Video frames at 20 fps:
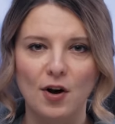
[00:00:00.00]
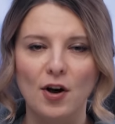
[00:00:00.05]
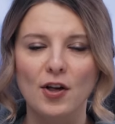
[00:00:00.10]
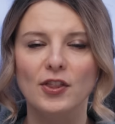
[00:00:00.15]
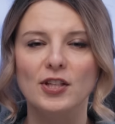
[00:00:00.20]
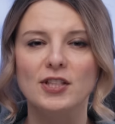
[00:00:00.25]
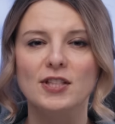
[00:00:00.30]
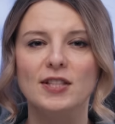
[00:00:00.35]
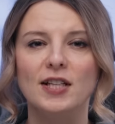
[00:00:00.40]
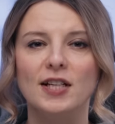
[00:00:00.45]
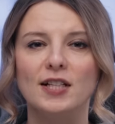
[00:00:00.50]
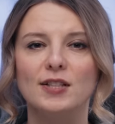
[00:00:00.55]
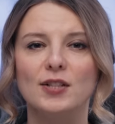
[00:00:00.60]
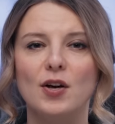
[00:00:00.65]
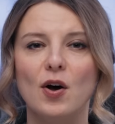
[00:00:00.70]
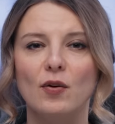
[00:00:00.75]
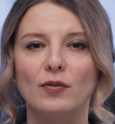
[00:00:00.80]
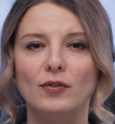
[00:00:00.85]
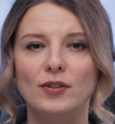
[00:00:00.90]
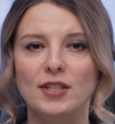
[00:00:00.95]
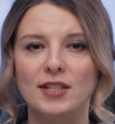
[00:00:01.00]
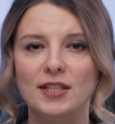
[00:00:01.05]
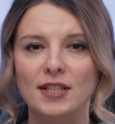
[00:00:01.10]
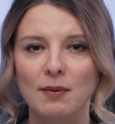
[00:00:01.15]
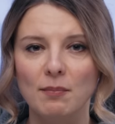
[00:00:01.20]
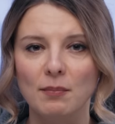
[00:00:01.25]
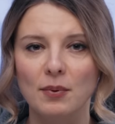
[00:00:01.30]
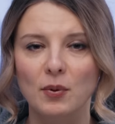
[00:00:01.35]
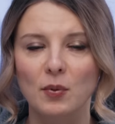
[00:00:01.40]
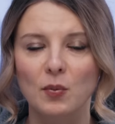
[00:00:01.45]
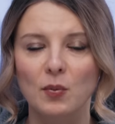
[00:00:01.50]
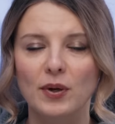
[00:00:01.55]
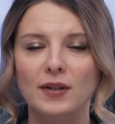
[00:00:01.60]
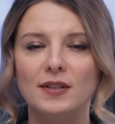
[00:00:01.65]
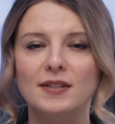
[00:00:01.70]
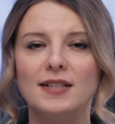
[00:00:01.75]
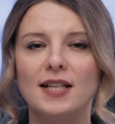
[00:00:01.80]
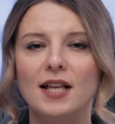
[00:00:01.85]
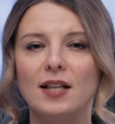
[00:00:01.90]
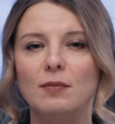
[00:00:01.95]
On the 6th of December, we
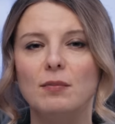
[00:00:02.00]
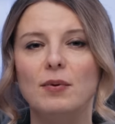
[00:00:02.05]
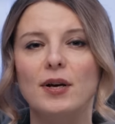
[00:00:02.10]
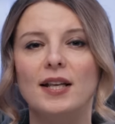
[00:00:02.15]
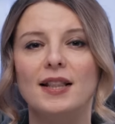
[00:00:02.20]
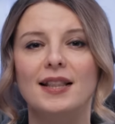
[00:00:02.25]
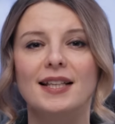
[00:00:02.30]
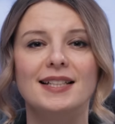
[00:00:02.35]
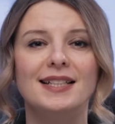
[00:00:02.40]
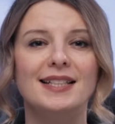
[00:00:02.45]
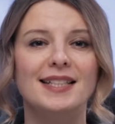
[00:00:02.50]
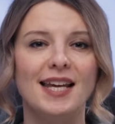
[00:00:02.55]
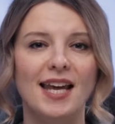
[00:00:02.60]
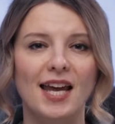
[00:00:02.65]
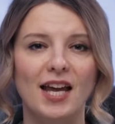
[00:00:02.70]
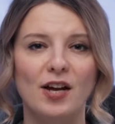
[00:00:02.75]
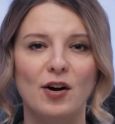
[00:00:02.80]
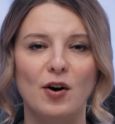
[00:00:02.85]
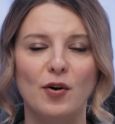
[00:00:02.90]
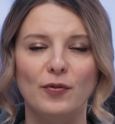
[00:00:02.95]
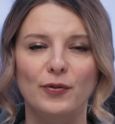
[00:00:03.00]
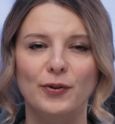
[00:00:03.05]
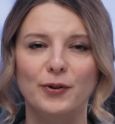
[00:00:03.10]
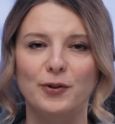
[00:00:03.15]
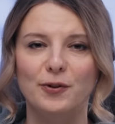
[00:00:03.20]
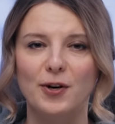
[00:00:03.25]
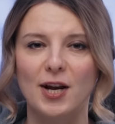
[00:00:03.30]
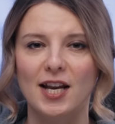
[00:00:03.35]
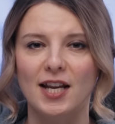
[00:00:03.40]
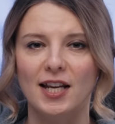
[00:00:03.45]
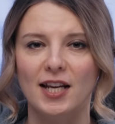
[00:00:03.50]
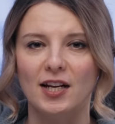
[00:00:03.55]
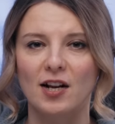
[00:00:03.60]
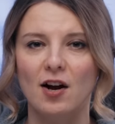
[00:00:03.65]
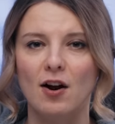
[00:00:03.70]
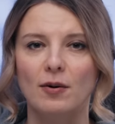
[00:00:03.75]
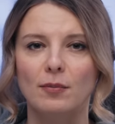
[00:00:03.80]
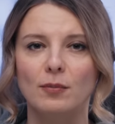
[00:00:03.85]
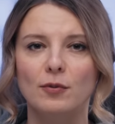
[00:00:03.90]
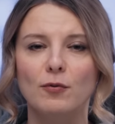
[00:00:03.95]
celebrate the Day of Ukrainian
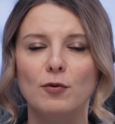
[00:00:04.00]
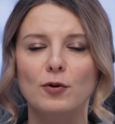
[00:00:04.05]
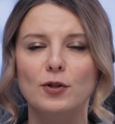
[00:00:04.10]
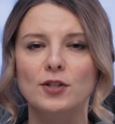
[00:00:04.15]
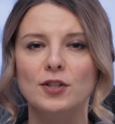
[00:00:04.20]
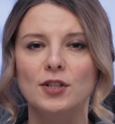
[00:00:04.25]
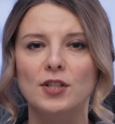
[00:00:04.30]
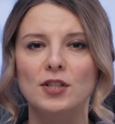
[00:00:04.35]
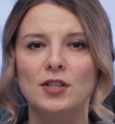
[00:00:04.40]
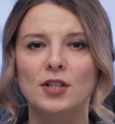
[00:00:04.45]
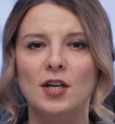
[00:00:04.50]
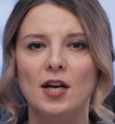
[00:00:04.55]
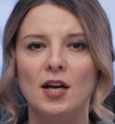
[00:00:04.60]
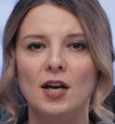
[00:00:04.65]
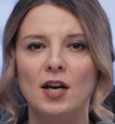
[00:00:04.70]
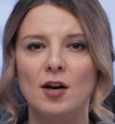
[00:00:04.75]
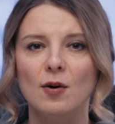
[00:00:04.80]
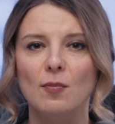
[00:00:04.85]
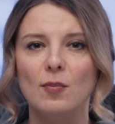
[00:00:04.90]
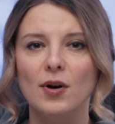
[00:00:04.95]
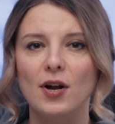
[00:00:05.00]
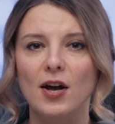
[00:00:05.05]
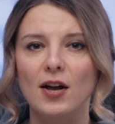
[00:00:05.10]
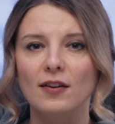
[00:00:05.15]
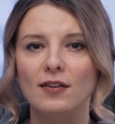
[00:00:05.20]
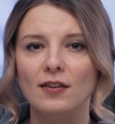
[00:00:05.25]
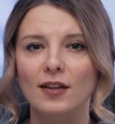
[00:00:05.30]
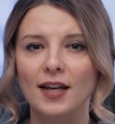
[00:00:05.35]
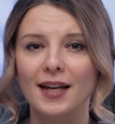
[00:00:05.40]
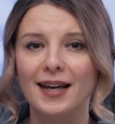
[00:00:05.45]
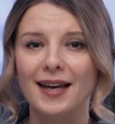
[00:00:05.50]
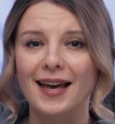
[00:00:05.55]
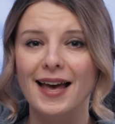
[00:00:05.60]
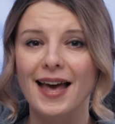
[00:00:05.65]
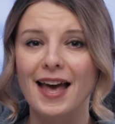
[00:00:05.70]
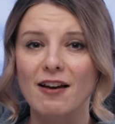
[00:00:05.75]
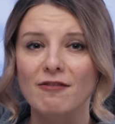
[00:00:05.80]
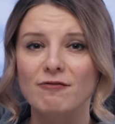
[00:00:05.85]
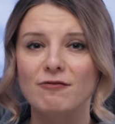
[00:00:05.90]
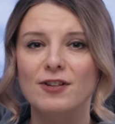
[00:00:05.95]
Armed Forces, but I think
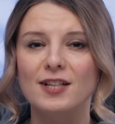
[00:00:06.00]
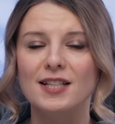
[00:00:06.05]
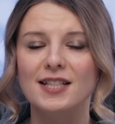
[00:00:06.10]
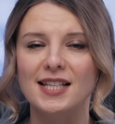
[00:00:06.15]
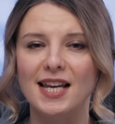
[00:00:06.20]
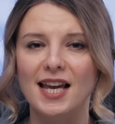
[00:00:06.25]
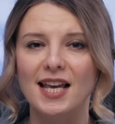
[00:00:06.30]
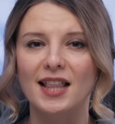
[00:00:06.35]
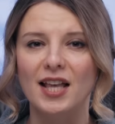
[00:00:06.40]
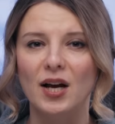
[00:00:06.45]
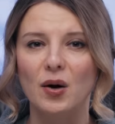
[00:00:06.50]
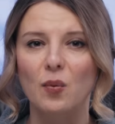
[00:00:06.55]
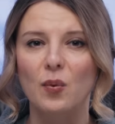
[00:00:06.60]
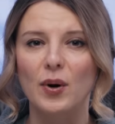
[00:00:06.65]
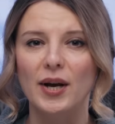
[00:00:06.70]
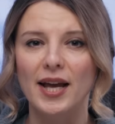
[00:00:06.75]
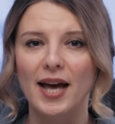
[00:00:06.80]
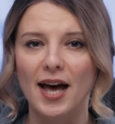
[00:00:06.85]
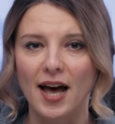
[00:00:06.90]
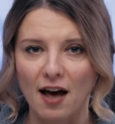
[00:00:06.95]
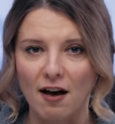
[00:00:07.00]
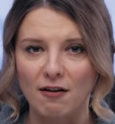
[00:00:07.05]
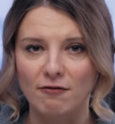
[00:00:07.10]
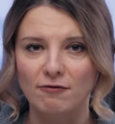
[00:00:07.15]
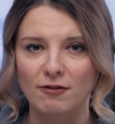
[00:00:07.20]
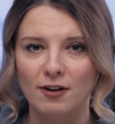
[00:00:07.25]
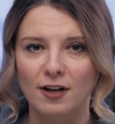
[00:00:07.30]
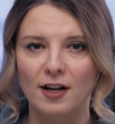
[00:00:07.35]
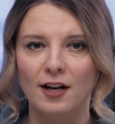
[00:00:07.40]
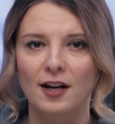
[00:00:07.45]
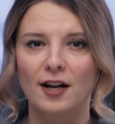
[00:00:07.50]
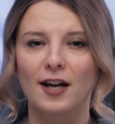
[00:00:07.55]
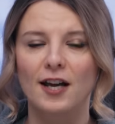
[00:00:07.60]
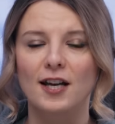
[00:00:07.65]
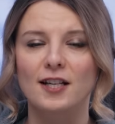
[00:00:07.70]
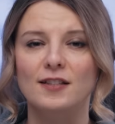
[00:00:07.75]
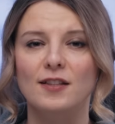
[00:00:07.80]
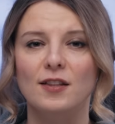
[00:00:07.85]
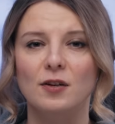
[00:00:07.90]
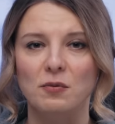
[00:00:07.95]
every day that we have
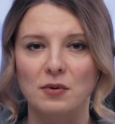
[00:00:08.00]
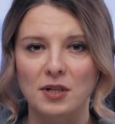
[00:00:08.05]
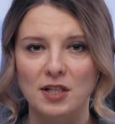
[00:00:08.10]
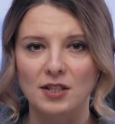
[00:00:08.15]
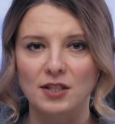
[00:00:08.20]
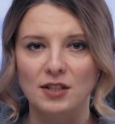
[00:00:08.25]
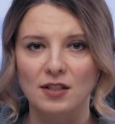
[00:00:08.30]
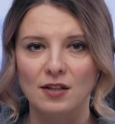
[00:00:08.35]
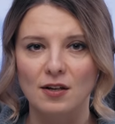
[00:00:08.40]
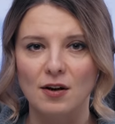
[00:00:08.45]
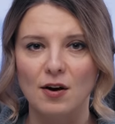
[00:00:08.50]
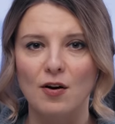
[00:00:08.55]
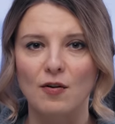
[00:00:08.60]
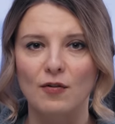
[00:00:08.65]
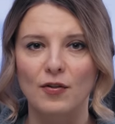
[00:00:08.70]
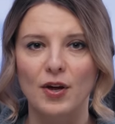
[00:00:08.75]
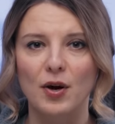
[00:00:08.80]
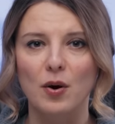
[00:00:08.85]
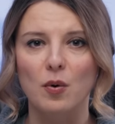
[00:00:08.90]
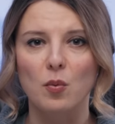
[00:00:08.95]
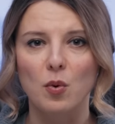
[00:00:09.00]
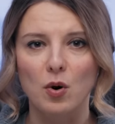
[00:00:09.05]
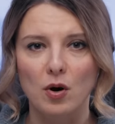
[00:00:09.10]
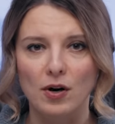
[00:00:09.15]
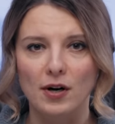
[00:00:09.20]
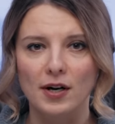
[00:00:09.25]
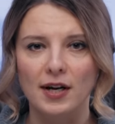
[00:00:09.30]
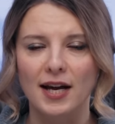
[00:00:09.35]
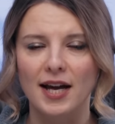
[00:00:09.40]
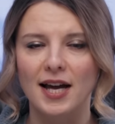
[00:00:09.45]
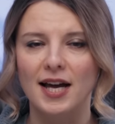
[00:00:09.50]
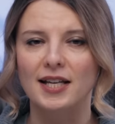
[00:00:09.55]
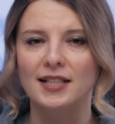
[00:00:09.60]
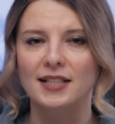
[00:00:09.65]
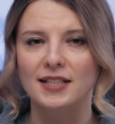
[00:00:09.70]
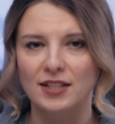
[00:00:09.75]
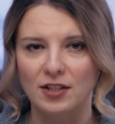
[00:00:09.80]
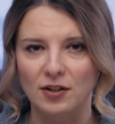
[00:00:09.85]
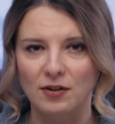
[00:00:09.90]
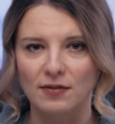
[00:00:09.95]
is the reason of their work
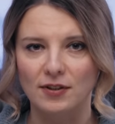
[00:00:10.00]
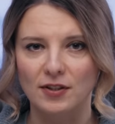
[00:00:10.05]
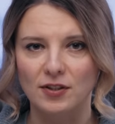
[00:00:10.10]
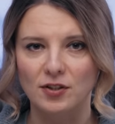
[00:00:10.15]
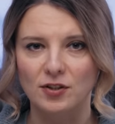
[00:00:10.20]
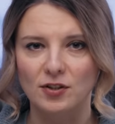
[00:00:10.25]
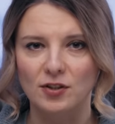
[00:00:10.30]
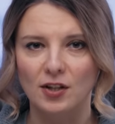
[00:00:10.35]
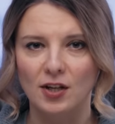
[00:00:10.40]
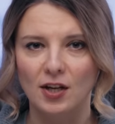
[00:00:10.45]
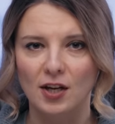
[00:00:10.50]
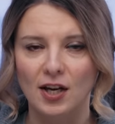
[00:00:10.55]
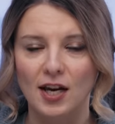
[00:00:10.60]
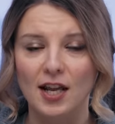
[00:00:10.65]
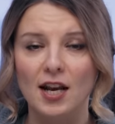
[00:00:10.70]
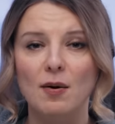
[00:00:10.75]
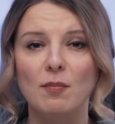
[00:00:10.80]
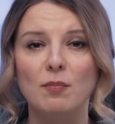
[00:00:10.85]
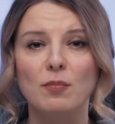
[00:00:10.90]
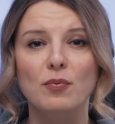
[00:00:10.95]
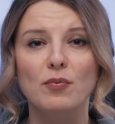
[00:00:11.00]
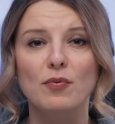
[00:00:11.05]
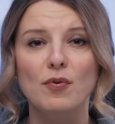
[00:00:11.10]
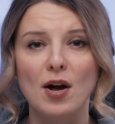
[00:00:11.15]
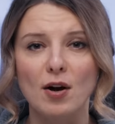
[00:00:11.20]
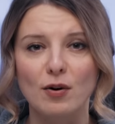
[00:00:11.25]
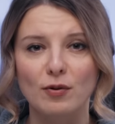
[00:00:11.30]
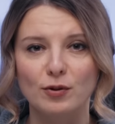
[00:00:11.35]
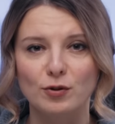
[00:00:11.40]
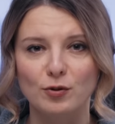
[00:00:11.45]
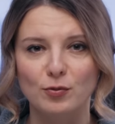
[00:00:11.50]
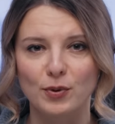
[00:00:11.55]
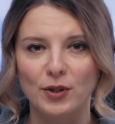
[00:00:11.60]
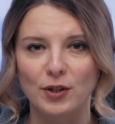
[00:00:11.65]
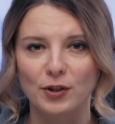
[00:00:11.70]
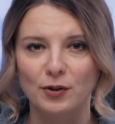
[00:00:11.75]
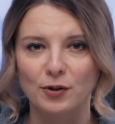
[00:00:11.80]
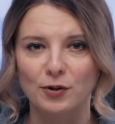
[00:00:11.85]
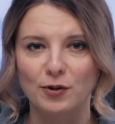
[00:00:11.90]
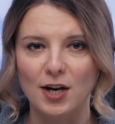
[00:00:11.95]
and service. And I'm proud to be
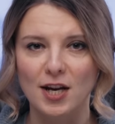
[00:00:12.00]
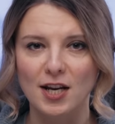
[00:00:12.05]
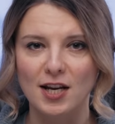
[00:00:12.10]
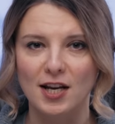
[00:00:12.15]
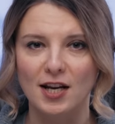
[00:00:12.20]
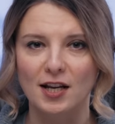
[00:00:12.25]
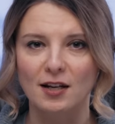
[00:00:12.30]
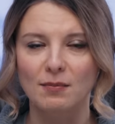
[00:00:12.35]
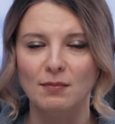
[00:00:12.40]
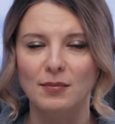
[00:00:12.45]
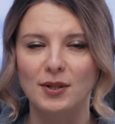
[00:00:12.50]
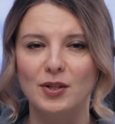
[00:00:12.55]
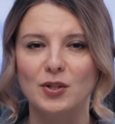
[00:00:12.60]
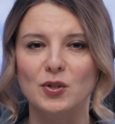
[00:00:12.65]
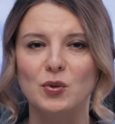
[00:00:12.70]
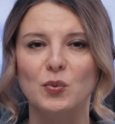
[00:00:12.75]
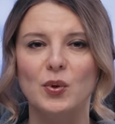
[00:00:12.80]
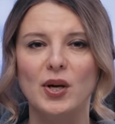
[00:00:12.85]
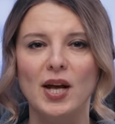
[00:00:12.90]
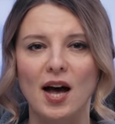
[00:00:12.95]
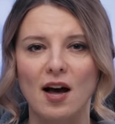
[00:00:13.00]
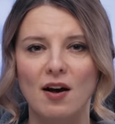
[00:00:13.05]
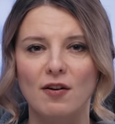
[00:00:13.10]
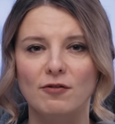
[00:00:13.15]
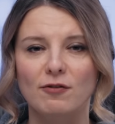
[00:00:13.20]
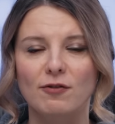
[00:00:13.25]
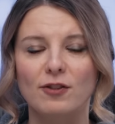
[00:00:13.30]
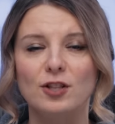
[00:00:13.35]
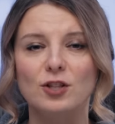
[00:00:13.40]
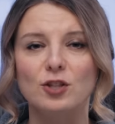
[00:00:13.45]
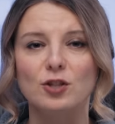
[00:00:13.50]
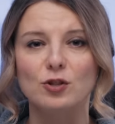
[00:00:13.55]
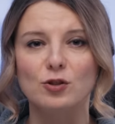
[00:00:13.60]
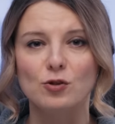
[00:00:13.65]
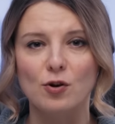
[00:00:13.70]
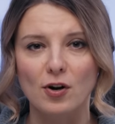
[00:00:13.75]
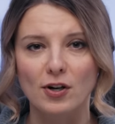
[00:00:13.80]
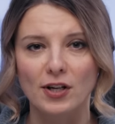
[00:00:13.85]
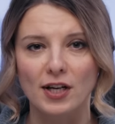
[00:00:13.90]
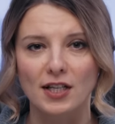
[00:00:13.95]
Ukrainian because we have the
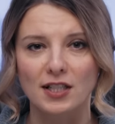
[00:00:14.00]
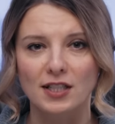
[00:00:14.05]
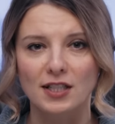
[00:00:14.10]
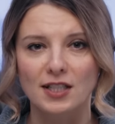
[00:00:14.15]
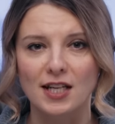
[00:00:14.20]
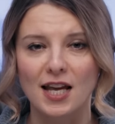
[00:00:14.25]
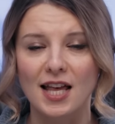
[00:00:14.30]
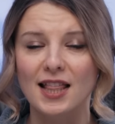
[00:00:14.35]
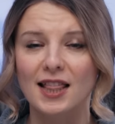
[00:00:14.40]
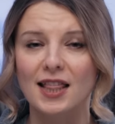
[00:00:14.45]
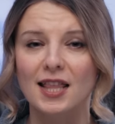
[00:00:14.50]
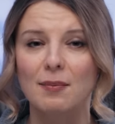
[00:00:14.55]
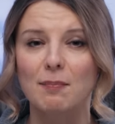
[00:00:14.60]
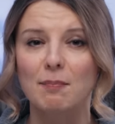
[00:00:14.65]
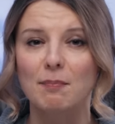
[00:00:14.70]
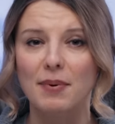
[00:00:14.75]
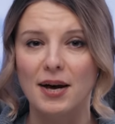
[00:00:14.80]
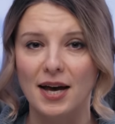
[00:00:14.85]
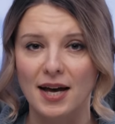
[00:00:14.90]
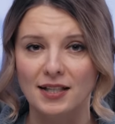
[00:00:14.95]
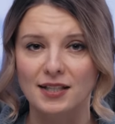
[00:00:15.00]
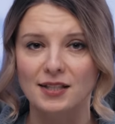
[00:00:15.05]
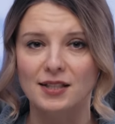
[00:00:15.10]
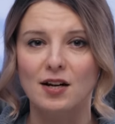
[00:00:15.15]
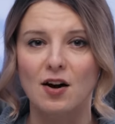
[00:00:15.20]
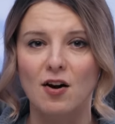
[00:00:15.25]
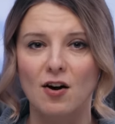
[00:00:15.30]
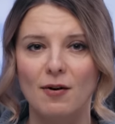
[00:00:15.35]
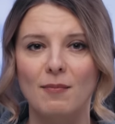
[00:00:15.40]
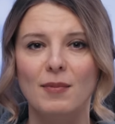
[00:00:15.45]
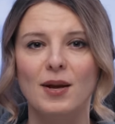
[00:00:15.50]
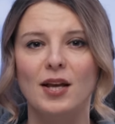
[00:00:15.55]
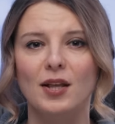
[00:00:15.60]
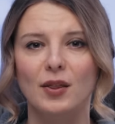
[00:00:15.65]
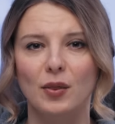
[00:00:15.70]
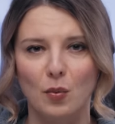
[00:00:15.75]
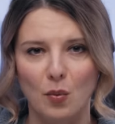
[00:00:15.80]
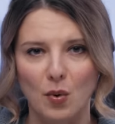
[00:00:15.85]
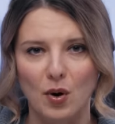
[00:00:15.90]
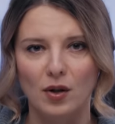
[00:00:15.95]
strongest and the best army
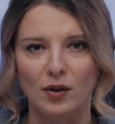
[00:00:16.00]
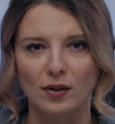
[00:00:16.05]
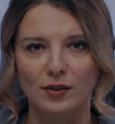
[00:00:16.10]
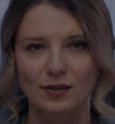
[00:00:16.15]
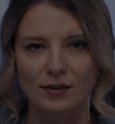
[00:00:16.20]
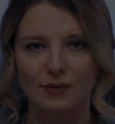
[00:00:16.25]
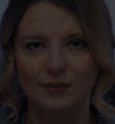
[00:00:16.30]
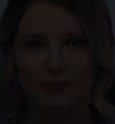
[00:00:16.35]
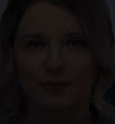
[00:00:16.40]
in the world.